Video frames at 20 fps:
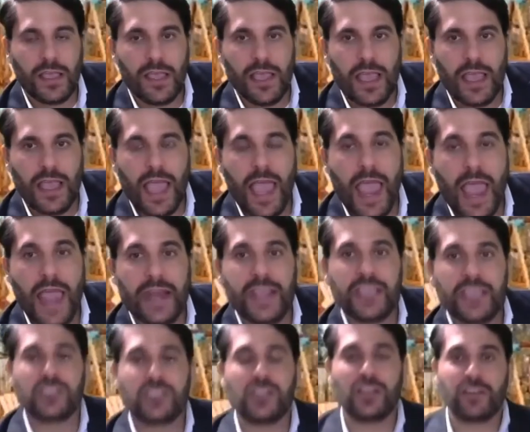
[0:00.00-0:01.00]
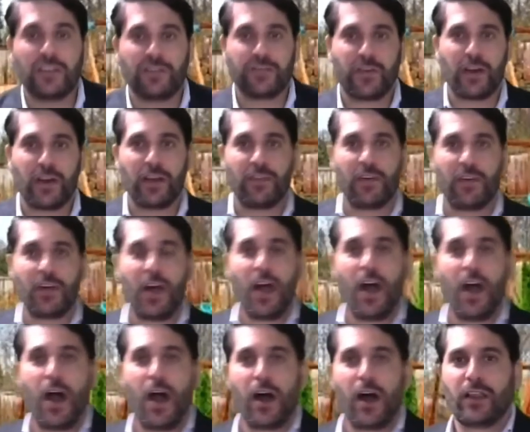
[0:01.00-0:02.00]
And he stood in front of
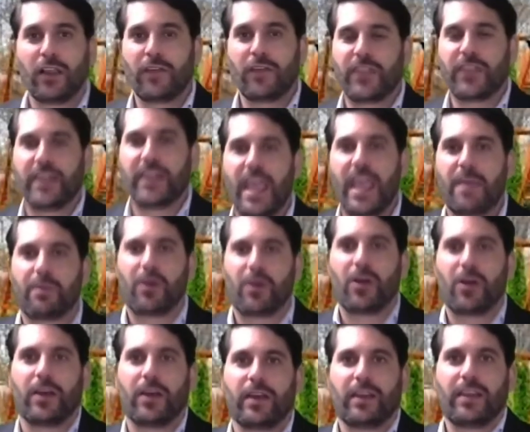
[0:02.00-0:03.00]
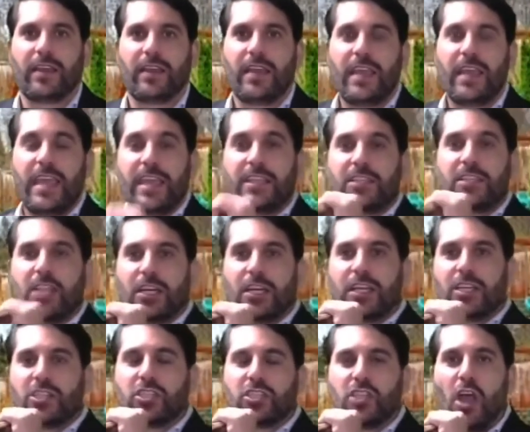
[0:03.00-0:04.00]
all of the neighborhood. He took his
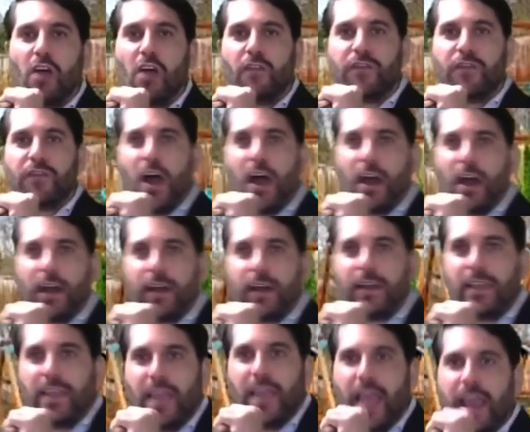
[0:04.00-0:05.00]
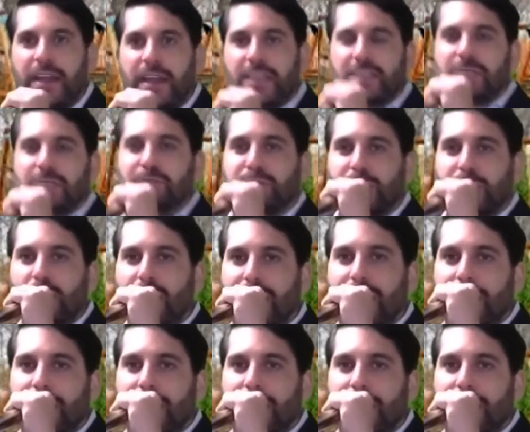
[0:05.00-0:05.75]
shofar and he blew it.